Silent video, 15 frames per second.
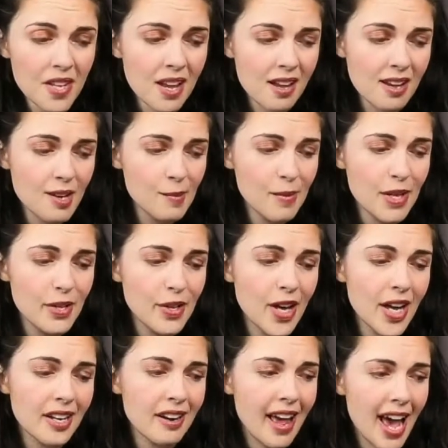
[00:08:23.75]

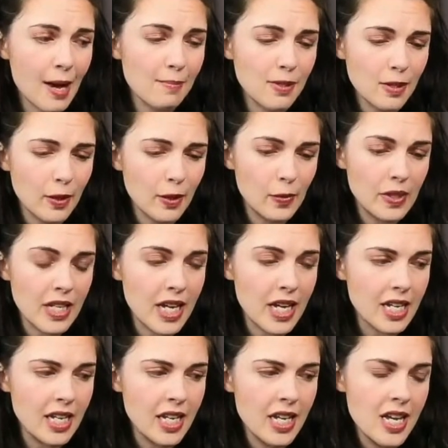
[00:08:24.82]
Not an absolute
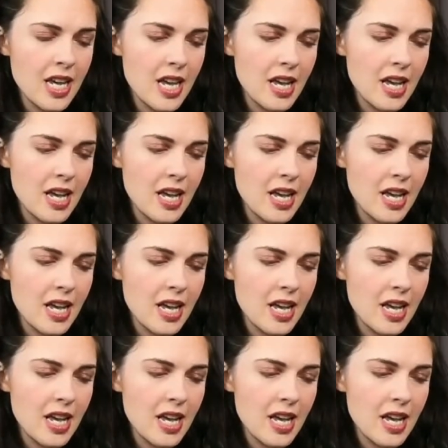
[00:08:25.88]
ton.